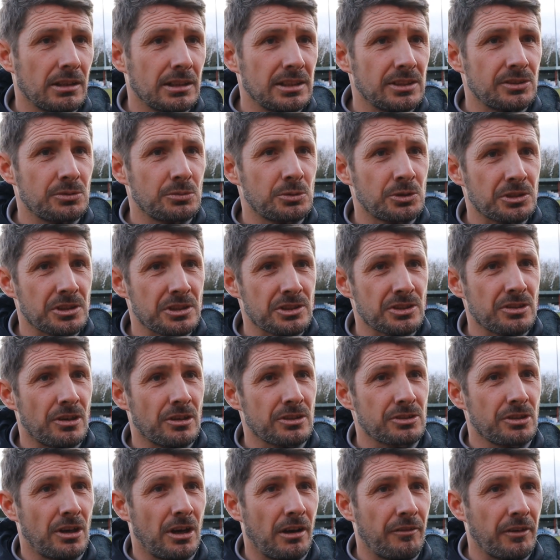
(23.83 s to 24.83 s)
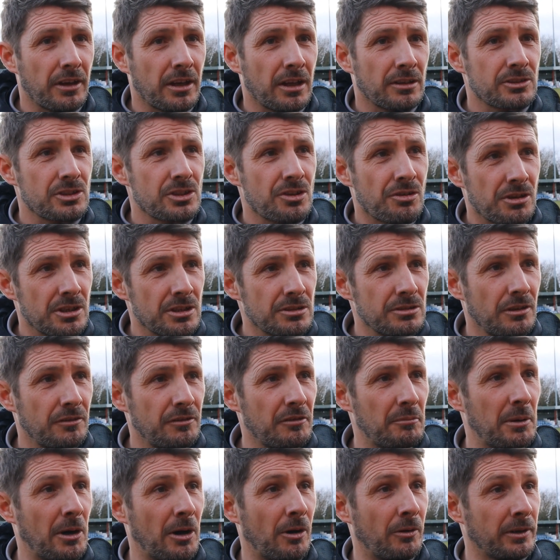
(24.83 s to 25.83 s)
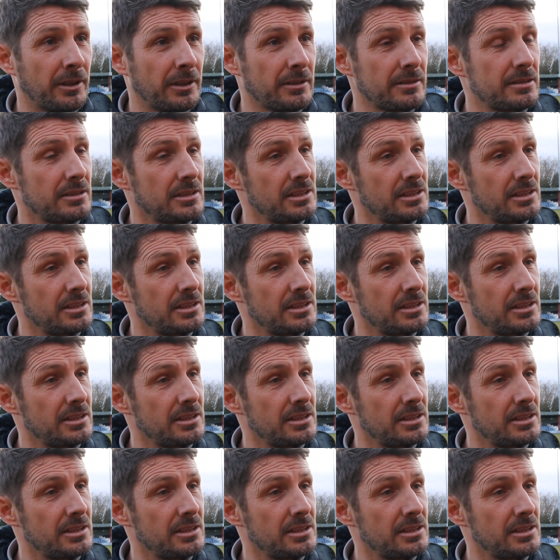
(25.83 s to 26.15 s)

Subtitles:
He's worked his socks off against three tough opponents.